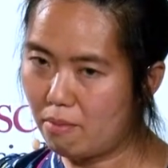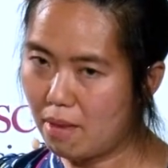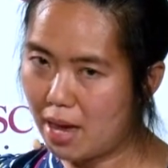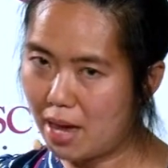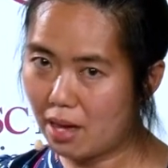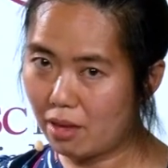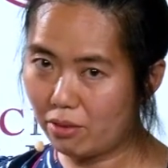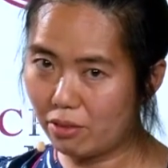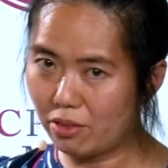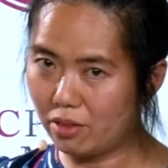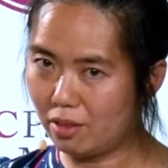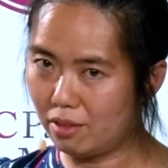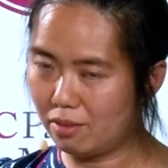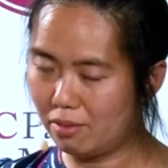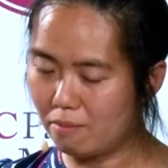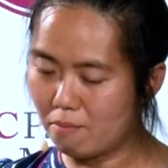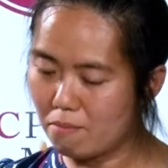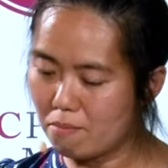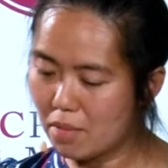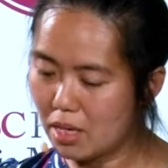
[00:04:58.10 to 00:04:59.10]
math
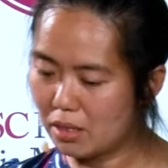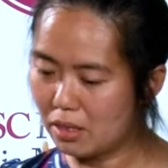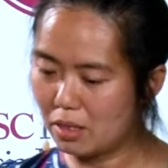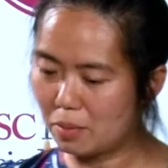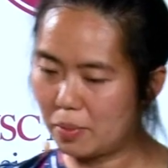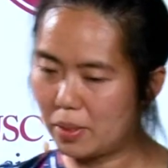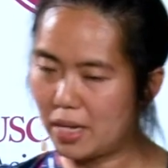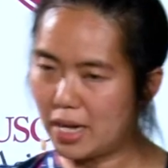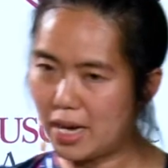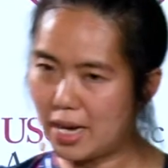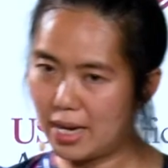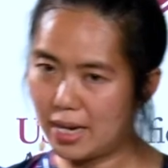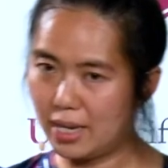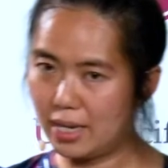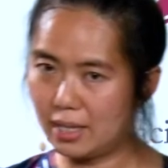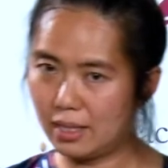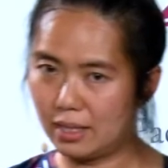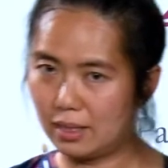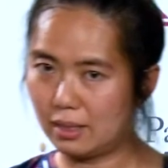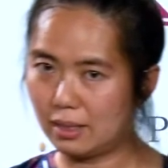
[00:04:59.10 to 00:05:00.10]
and multiply
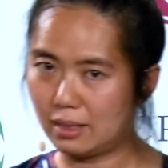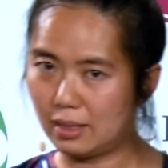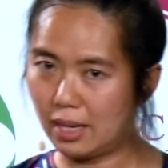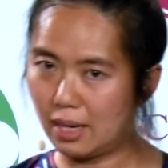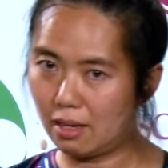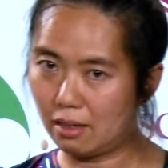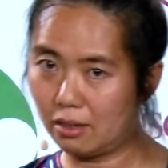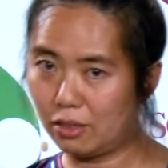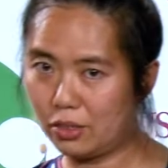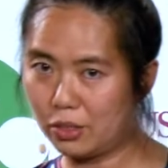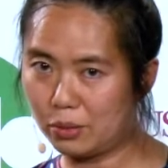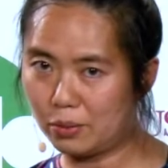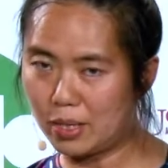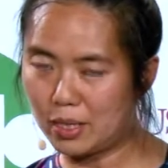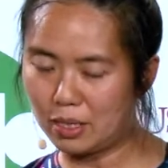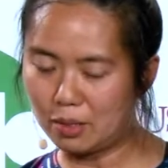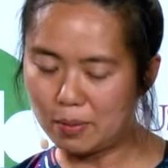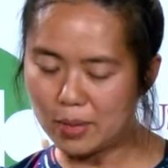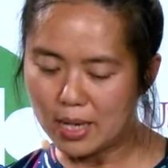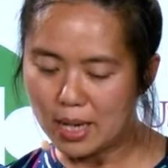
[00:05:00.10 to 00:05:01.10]
and scale your
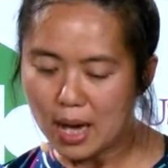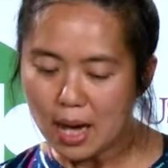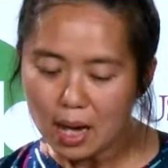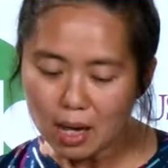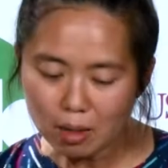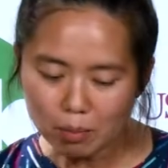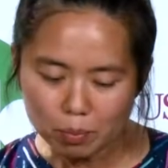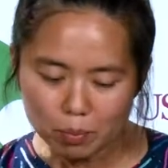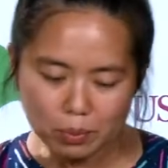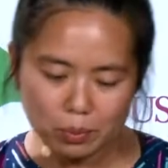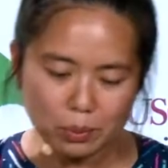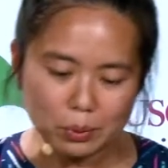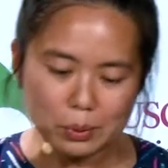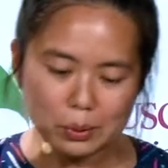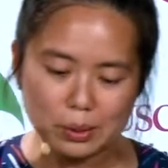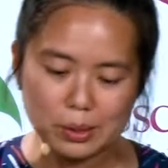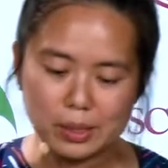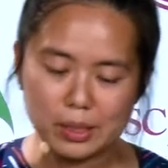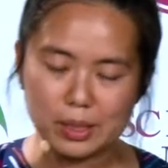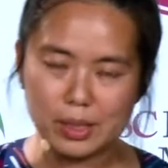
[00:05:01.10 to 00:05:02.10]
recipe up.
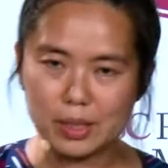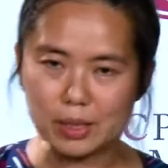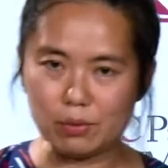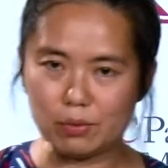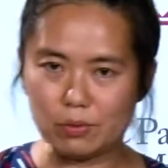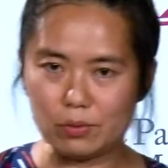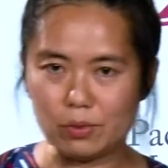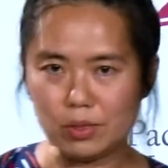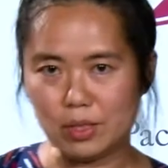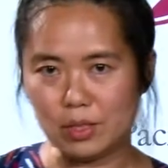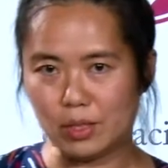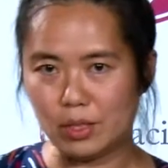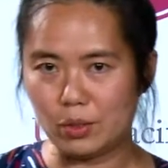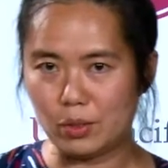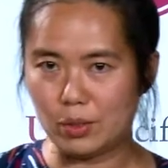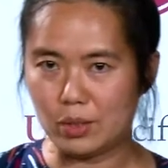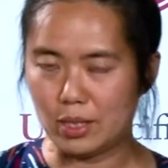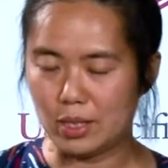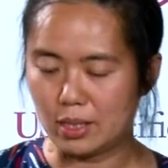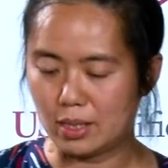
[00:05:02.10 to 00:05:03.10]
Or if you
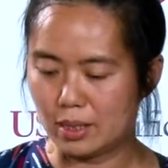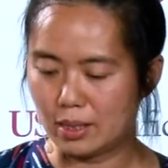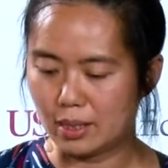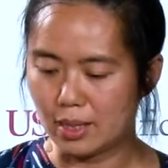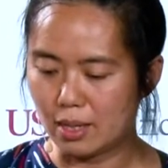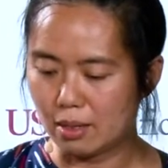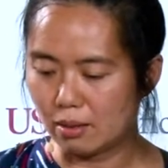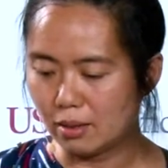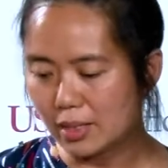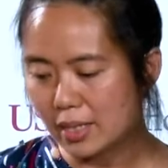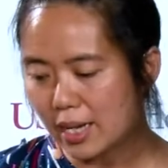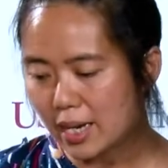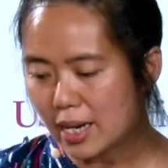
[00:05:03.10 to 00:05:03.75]
need to scale